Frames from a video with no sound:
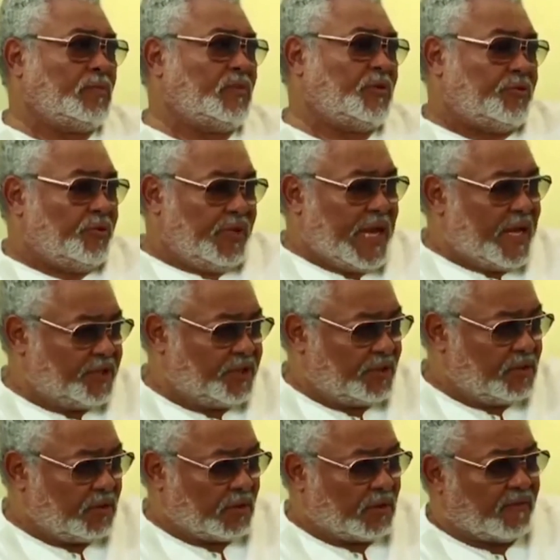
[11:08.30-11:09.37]
through the
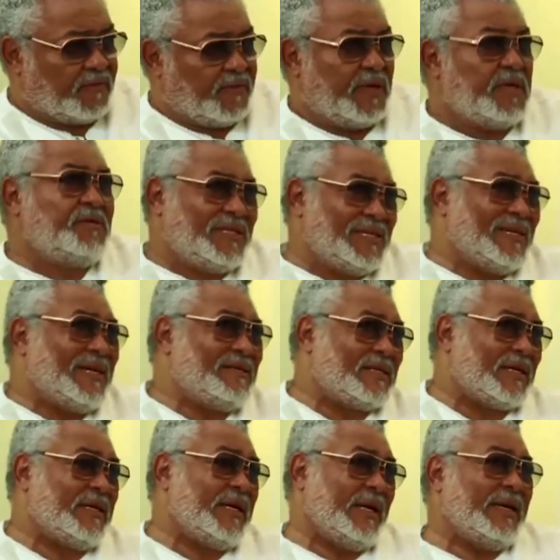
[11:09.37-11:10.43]
action of,
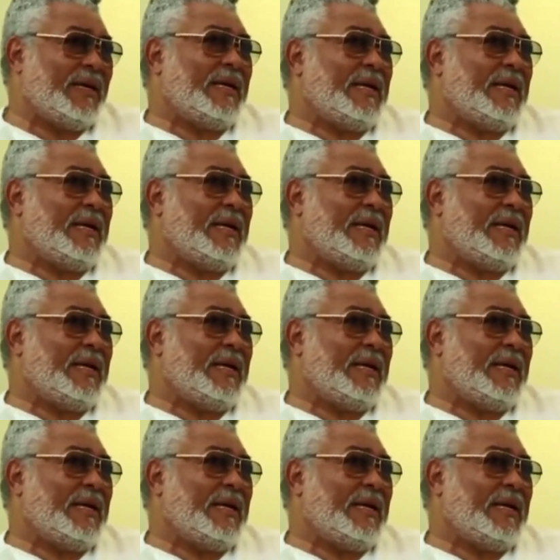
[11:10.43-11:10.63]
incidentally,